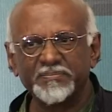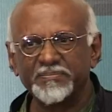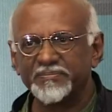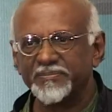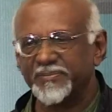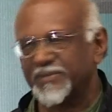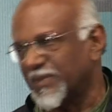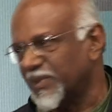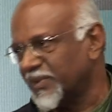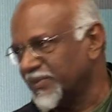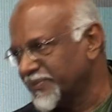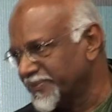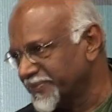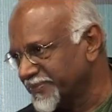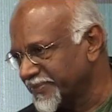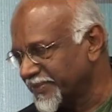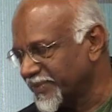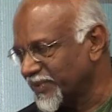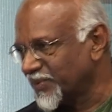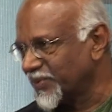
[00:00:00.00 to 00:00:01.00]

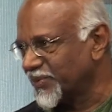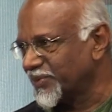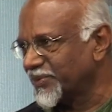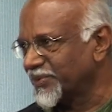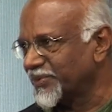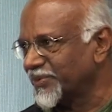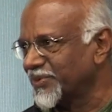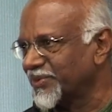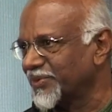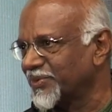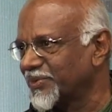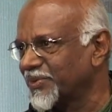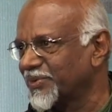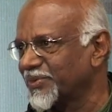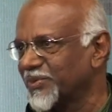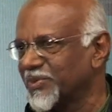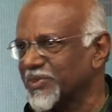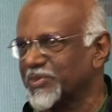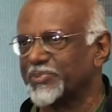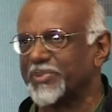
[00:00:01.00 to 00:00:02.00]

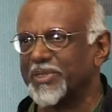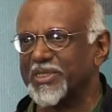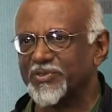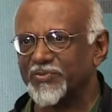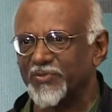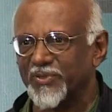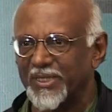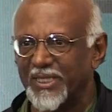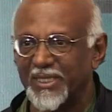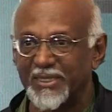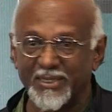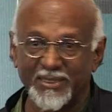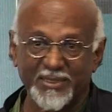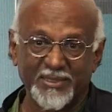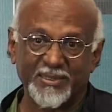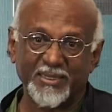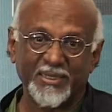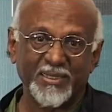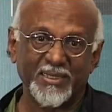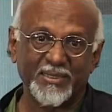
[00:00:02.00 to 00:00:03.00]
No space for that. It's
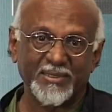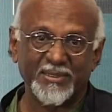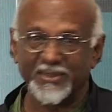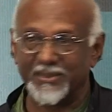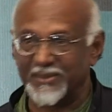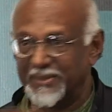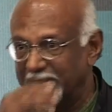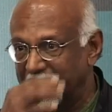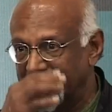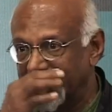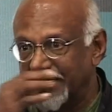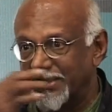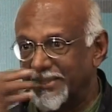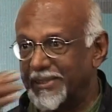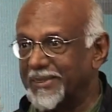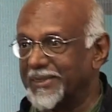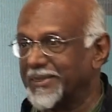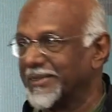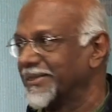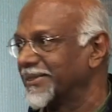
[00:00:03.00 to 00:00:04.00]
seen as a
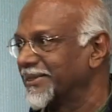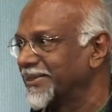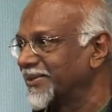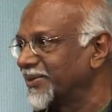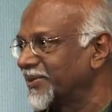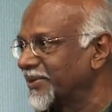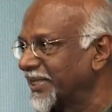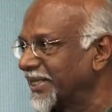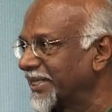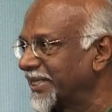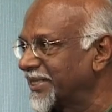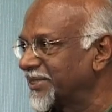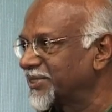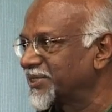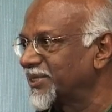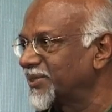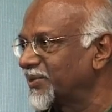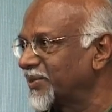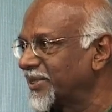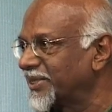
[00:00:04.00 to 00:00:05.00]

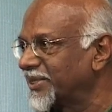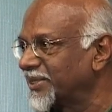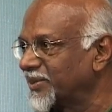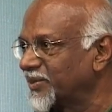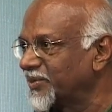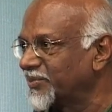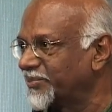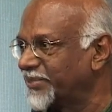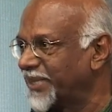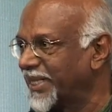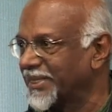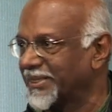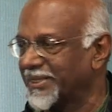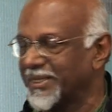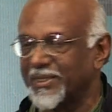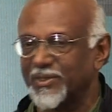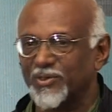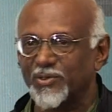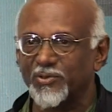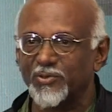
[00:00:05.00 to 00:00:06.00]
regression or a bad
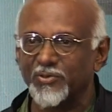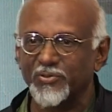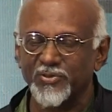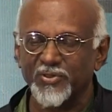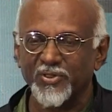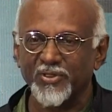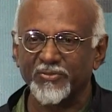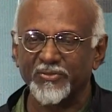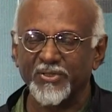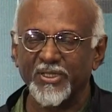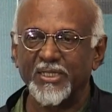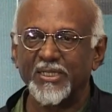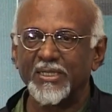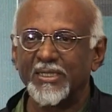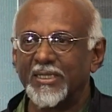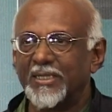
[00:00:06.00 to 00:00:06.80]
thing to do sort of thing.